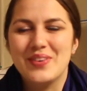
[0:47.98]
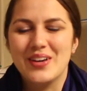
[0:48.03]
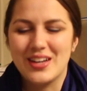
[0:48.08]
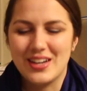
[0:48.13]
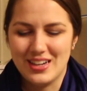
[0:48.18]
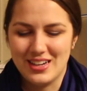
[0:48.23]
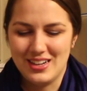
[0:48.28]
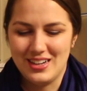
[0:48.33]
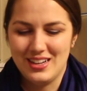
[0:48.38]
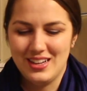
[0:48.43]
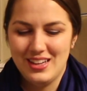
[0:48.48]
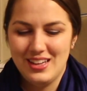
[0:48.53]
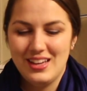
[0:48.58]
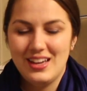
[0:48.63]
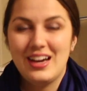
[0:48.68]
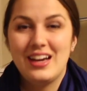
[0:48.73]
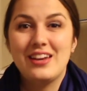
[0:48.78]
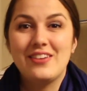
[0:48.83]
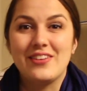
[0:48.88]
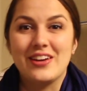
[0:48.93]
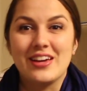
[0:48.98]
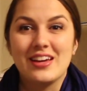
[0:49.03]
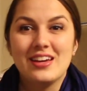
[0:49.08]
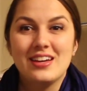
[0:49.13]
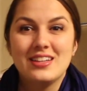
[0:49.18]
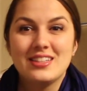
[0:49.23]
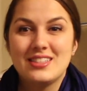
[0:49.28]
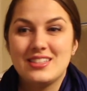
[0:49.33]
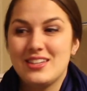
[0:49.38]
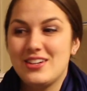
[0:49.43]
but uh, anyway,
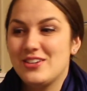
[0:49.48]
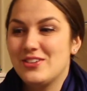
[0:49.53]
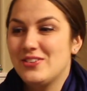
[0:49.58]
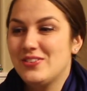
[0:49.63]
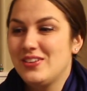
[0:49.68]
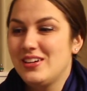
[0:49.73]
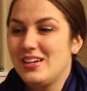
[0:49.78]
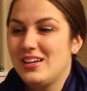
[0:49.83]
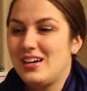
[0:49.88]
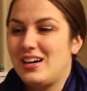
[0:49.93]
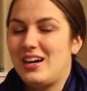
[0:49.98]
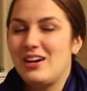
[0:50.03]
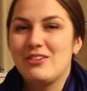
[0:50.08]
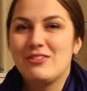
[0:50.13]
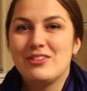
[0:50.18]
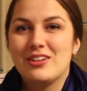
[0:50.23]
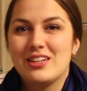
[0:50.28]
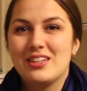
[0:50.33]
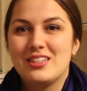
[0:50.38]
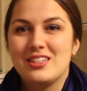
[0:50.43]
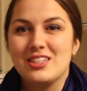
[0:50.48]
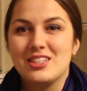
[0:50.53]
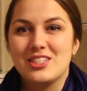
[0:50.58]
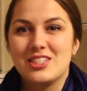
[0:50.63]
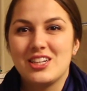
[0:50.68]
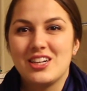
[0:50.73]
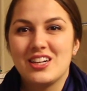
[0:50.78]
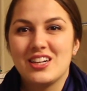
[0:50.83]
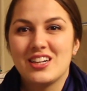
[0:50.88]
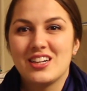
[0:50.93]
so I wanted to
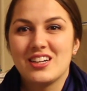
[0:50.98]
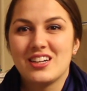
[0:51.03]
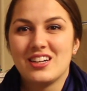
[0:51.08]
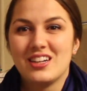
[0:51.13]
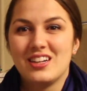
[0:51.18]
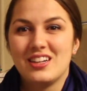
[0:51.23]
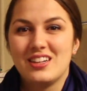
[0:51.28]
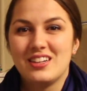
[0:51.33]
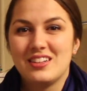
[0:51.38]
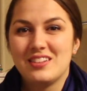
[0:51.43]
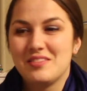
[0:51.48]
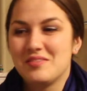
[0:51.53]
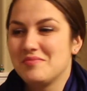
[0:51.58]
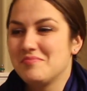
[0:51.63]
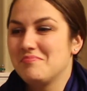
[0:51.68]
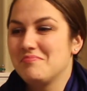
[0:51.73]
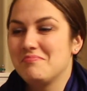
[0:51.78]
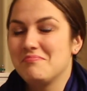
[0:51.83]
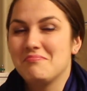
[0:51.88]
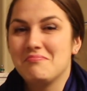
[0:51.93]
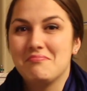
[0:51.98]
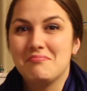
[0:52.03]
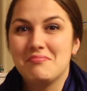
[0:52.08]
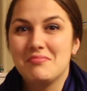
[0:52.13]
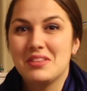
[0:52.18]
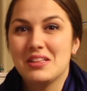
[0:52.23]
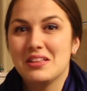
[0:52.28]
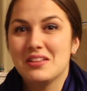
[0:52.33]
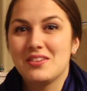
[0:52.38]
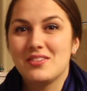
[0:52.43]
share
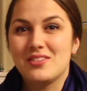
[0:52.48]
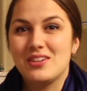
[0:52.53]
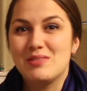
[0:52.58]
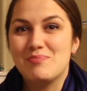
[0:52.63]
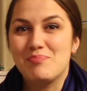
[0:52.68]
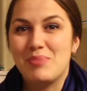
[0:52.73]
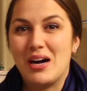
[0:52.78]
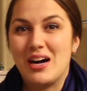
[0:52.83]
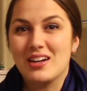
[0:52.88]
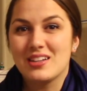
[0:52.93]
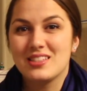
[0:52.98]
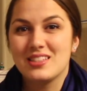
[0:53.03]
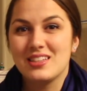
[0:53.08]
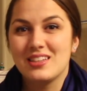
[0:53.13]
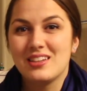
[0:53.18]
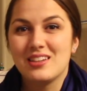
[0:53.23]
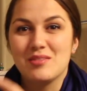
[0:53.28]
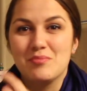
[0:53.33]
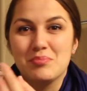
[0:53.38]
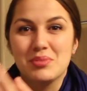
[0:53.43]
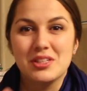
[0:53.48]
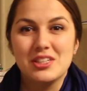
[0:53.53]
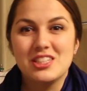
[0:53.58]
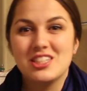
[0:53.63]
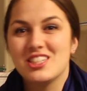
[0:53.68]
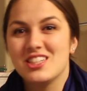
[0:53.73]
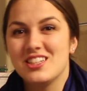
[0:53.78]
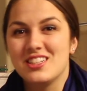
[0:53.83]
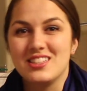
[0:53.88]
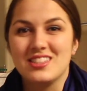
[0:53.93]
a little unboxing,
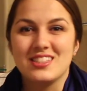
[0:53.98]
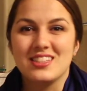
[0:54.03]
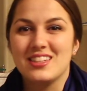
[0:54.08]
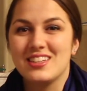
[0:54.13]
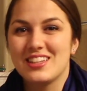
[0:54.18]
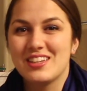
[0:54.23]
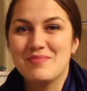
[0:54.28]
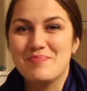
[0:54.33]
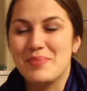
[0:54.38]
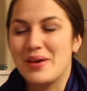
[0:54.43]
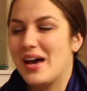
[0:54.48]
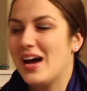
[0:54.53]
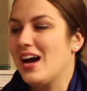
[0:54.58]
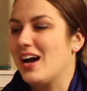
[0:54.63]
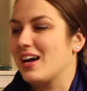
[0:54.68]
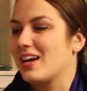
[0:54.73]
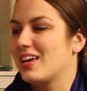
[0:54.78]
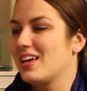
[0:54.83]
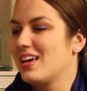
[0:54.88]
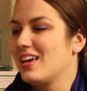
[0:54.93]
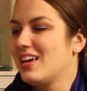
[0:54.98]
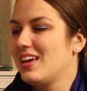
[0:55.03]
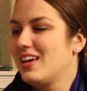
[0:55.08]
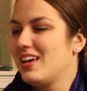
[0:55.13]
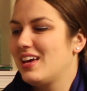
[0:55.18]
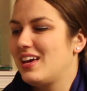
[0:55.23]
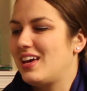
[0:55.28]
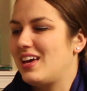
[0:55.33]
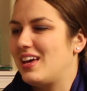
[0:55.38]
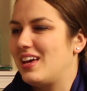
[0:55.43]
completion, and sending it back.
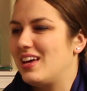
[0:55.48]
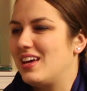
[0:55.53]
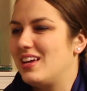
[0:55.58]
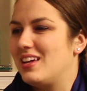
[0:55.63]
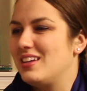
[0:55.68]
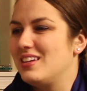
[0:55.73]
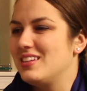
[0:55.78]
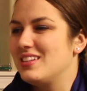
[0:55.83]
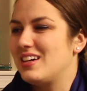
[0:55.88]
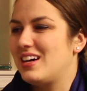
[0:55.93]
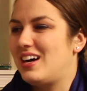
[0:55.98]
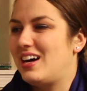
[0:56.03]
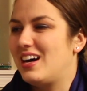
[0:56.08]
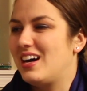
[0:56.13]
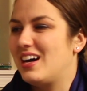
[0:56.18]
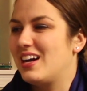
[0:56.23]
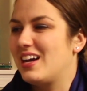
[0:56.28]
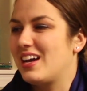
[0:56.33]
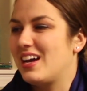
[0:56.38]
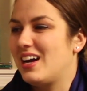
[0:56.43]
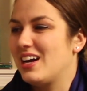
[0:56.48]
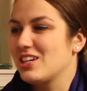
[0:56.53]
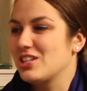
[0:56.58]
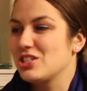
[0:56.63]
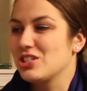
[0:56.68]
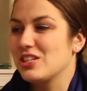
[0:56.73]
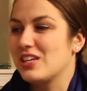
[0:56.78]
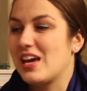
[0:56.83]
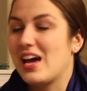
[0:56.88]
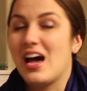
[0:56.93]
And I
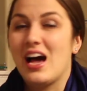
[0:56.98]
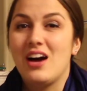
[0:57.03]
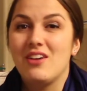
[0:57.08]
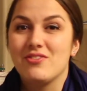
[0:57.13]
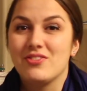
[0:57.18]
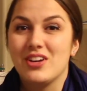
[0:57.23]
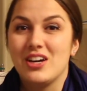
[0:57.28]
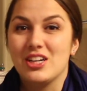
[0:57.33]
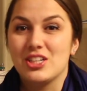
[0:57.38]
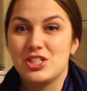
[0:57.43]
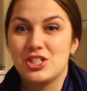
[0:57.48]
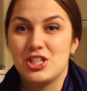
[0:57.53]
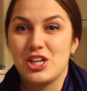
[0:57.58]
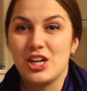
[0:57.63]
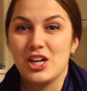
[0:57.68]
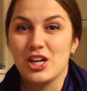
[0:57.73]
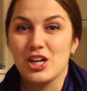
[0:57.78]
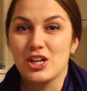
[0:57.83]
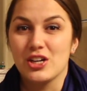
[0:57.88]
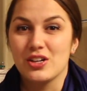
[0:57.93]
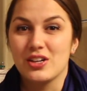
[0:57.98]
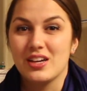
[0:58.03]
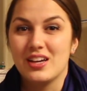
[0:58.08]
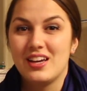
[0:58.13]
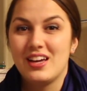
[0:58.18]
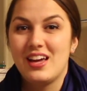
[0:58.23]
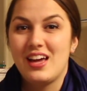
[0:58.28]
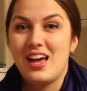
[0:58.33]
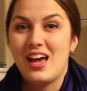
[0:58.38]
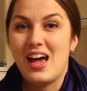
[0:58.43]
actually have not shared
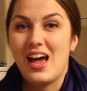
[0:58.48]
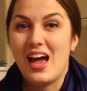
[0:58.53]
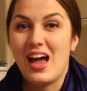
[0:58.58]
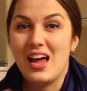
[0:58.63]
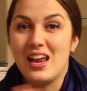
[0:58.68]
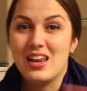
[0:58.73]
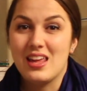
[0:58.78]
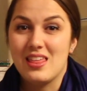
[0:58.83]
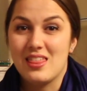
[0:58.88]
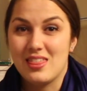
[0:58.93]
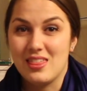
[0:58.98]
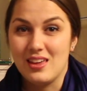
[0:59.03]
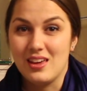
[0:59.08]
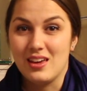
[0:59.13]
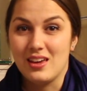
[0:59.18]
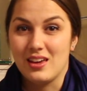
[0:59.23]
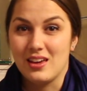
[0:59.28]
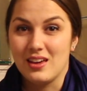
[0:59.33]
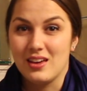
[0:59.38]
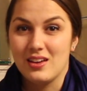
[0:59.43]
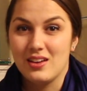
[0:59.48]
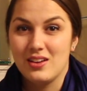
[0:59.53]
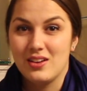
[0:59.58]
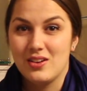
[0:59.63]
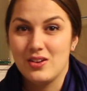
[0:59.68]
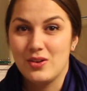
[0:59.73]
anything